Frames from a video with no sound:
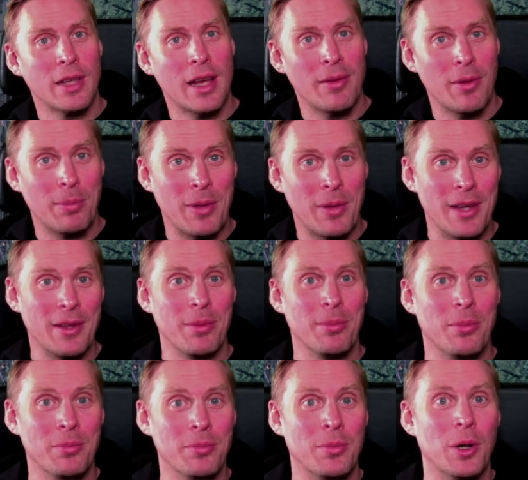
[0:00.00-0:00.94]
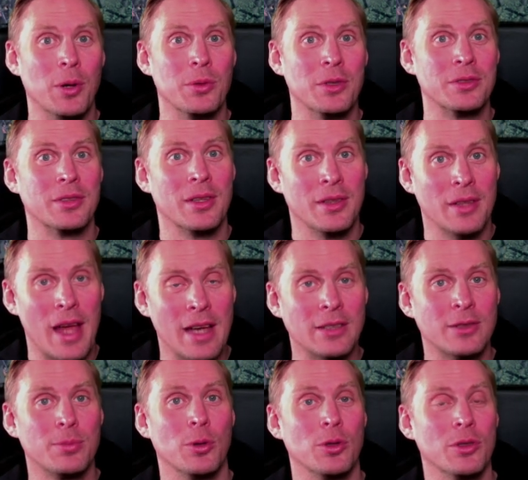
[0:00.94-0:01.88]
have a planning bonus
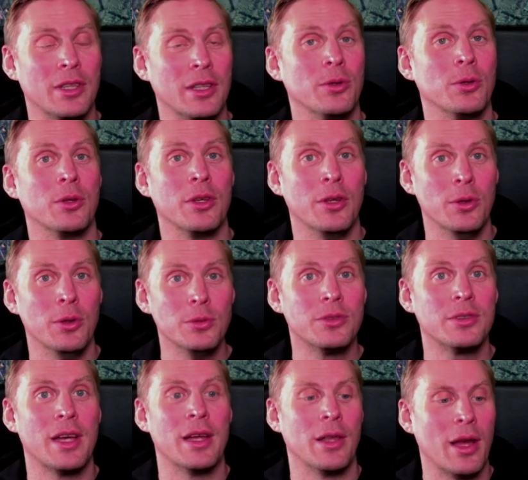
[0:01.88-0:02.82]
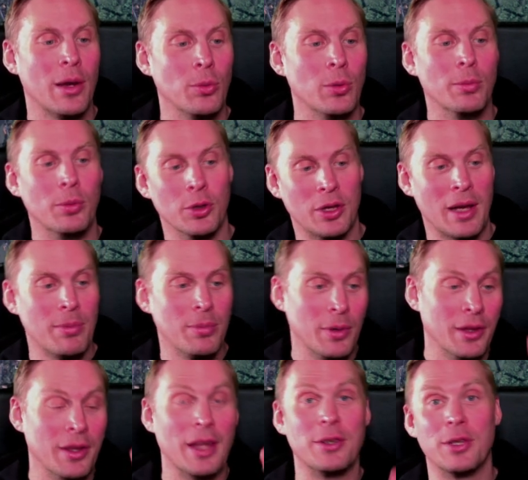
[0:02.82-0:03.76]
exploit that you can use, and I will put up
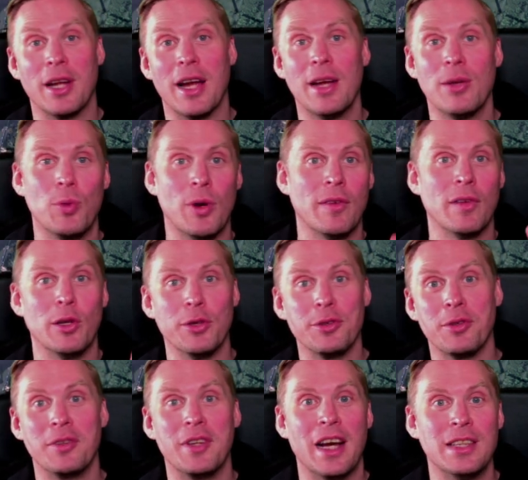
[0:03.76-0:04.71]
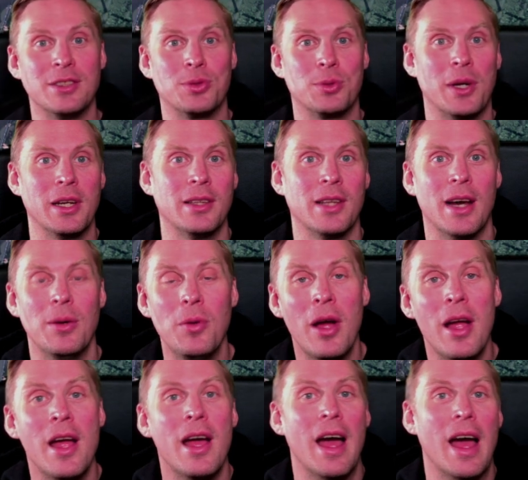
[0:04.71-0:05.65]
another guide. We have a lot of guides right now,
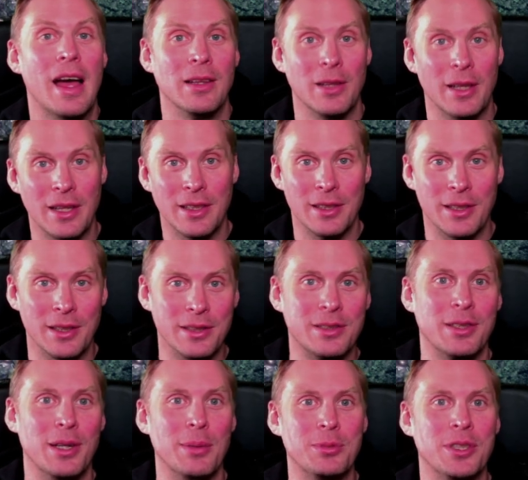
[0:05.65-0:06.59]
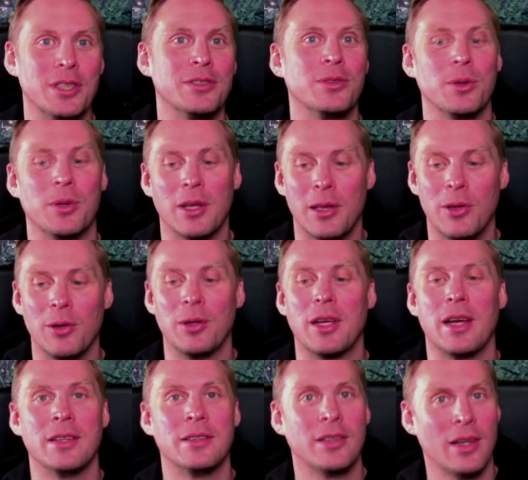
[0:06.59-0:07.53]
and link in the description so you can look
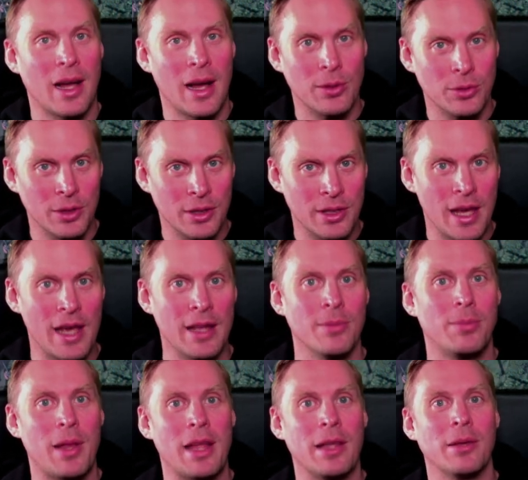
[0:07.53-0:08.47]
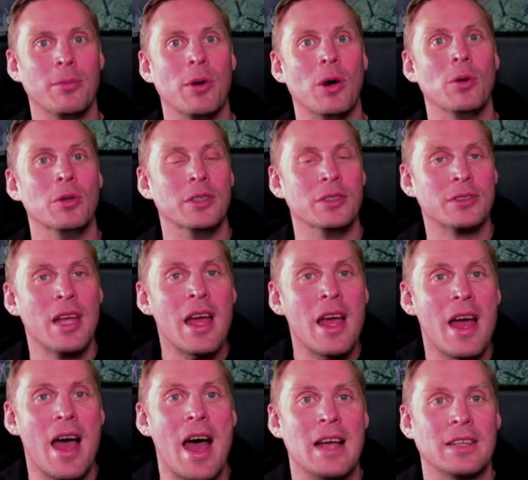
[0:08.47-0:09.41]
at how to gain planning bonus
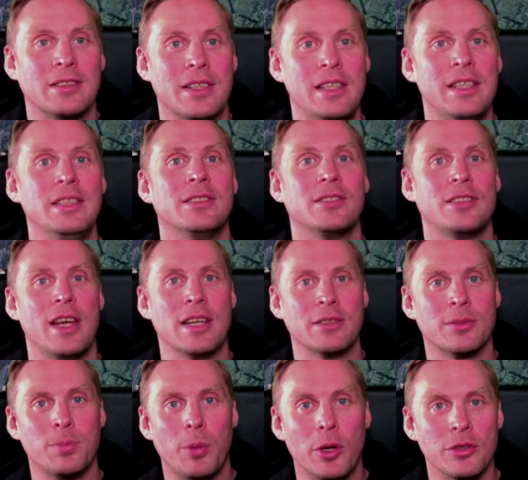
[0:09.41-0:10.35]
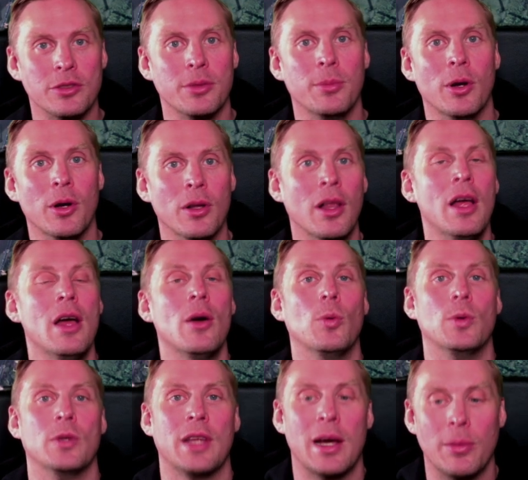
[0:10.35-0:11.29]
as easy as possible
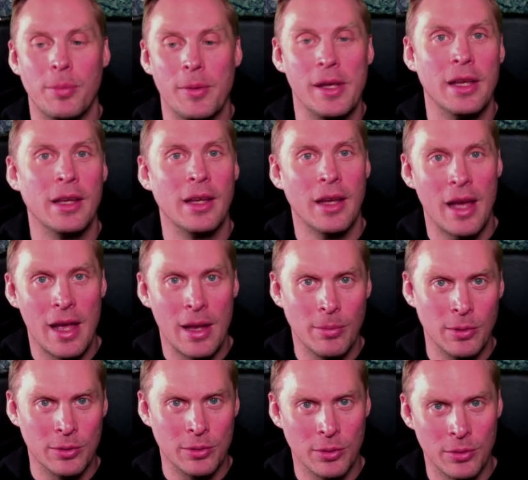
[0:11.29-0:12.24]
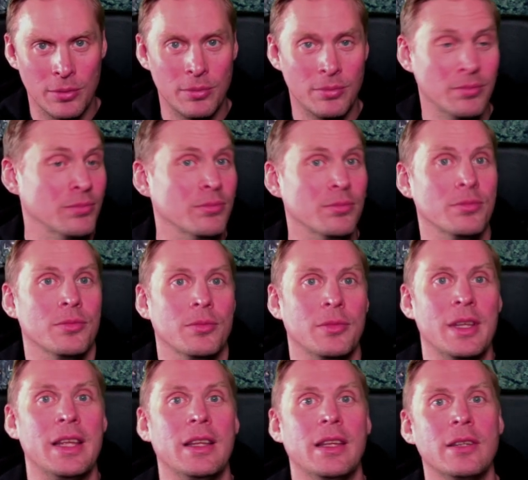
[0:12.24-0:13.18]
without being able to
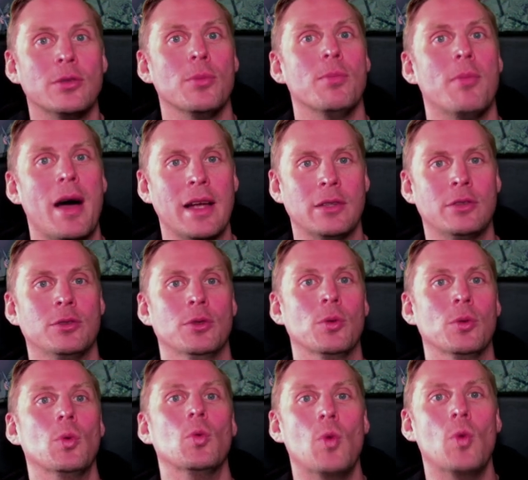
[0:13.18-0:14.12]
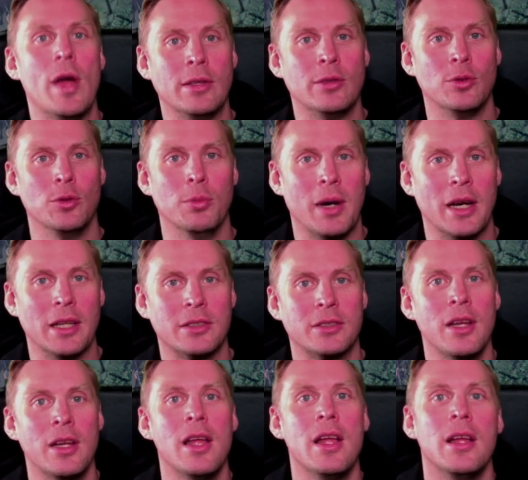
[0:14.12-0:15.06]
needing to micro way too
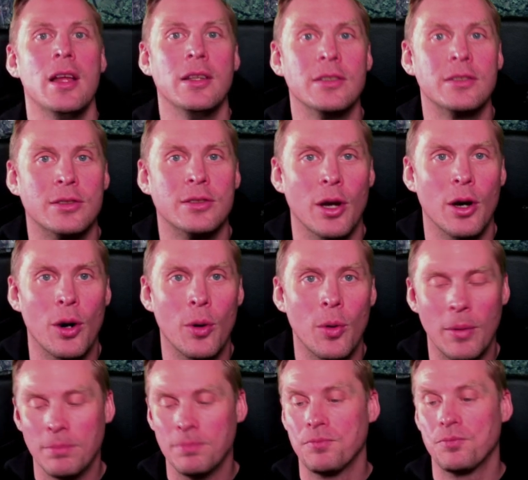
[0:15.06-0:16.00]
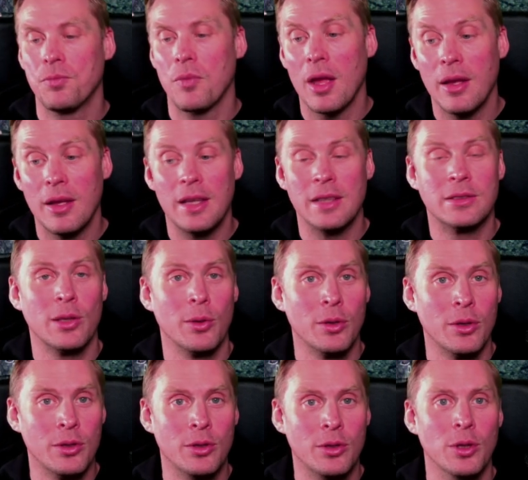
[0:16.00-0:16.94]
much. So it's a
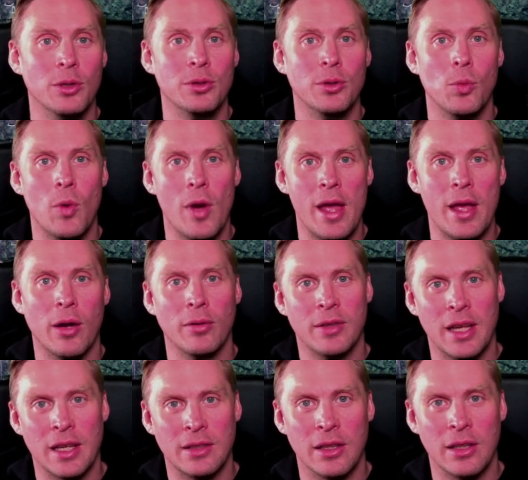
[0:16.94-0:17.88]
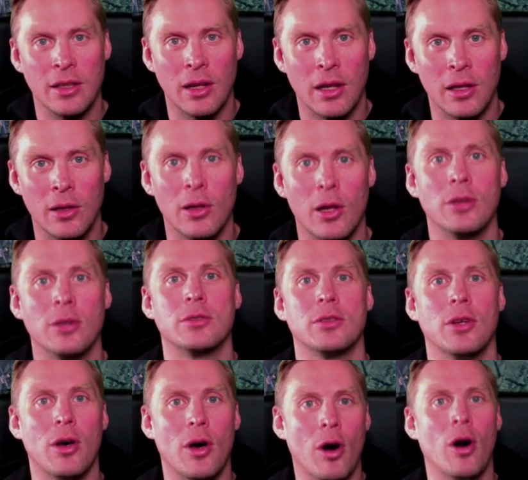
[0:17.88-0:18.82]
good way of getting a lot
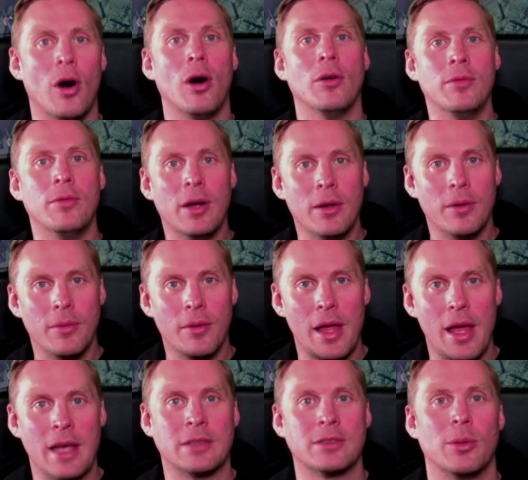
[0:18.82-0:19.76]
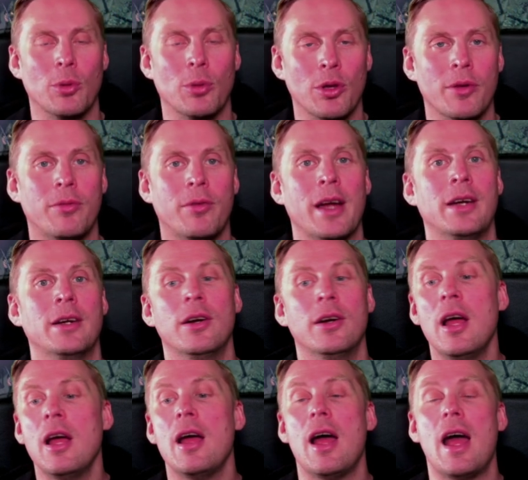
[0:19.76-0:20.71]
of extra modifier.
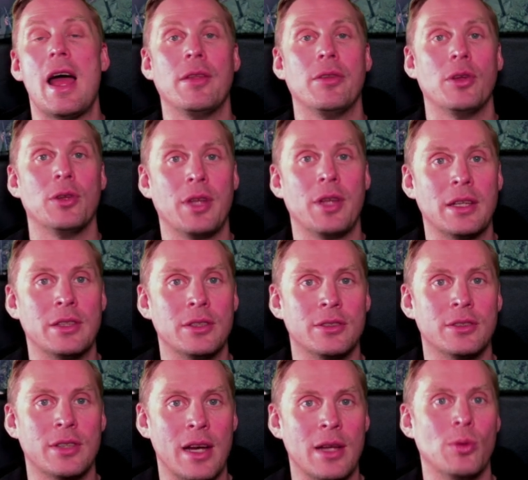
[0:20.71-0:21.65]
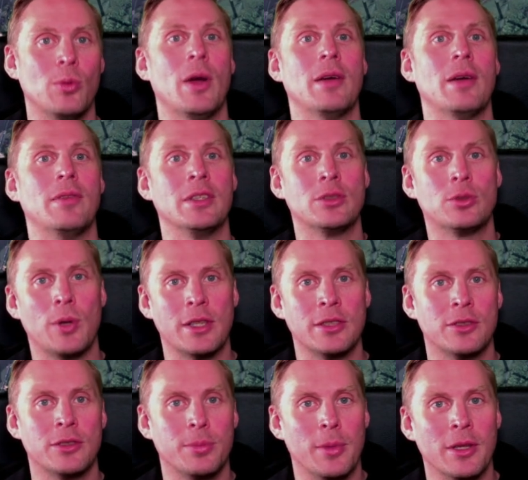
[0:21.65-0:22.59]
And on the other side we have
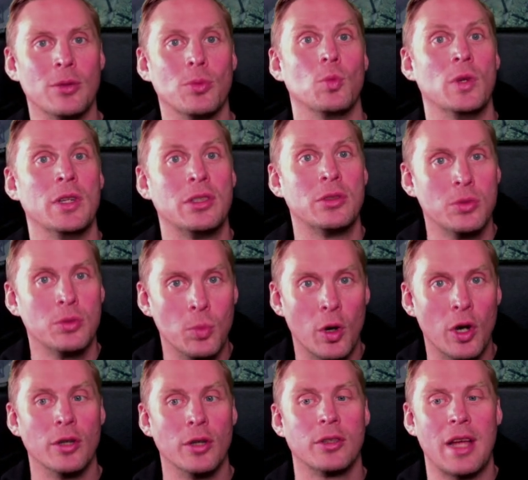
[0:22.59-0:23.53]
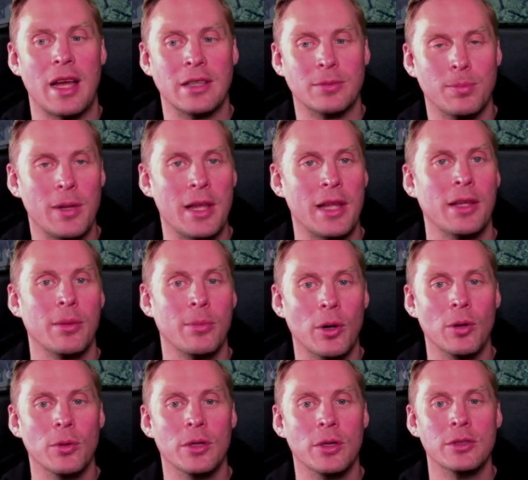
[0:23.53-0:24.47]
entrenchment, which work as planning
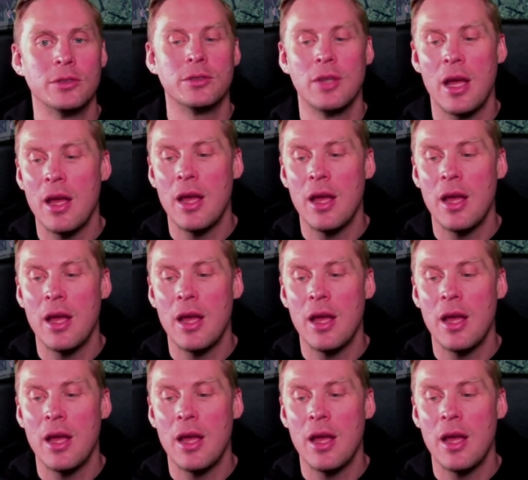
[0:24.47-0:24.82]
bonus,